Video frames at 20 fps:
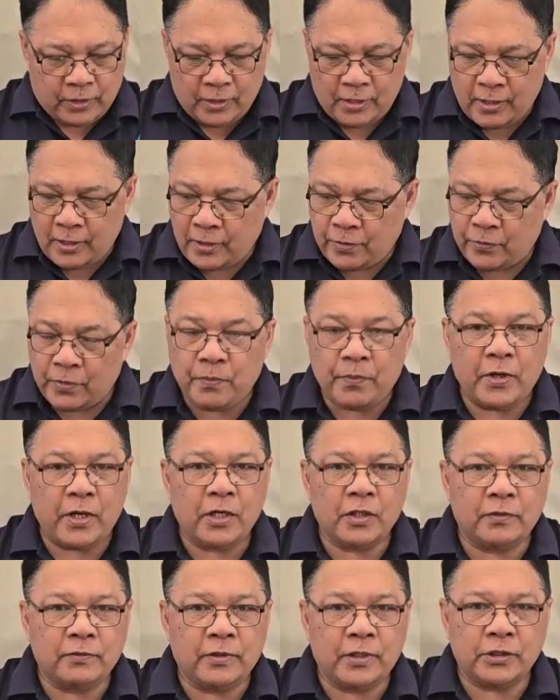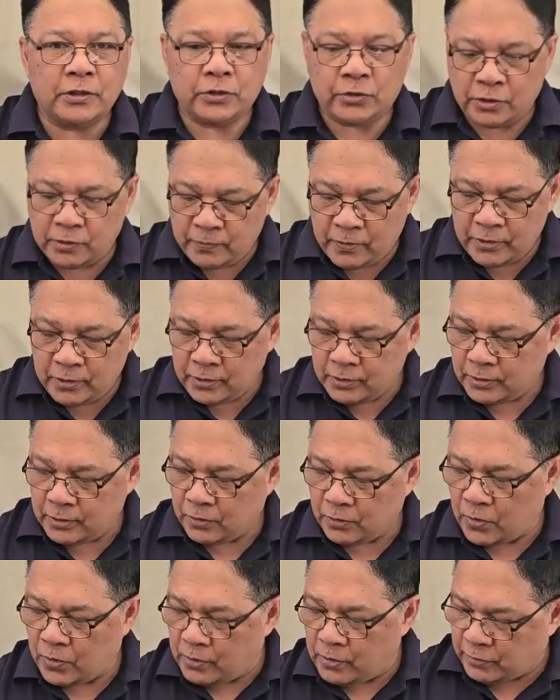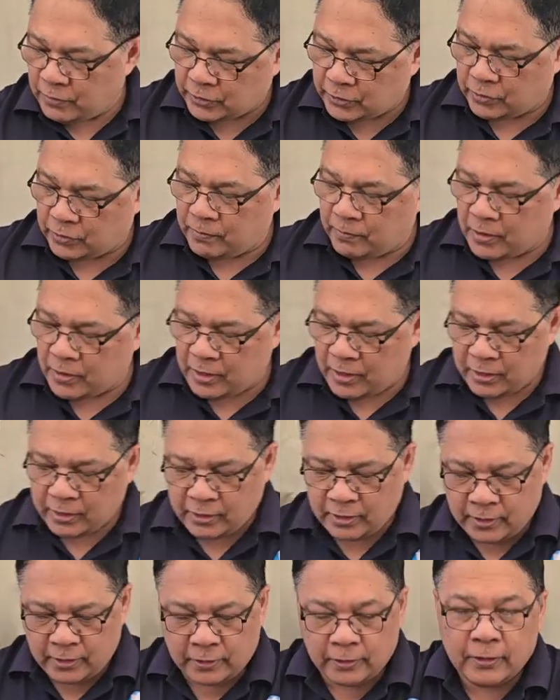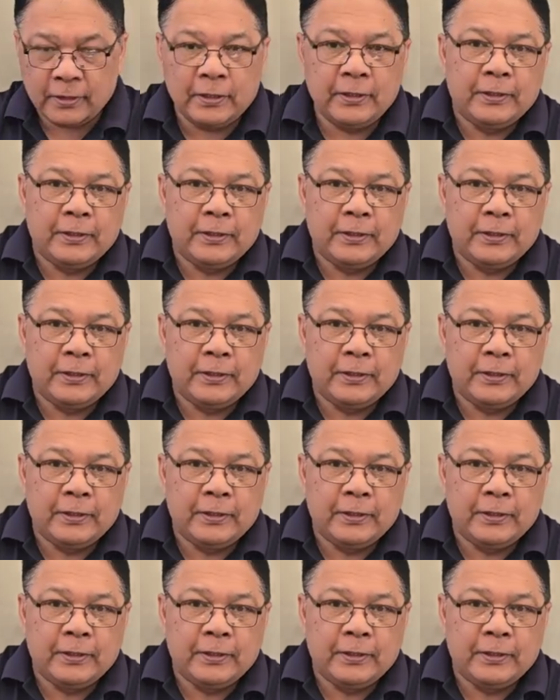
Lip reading: repair of this trimmer. One of this trimmer I can't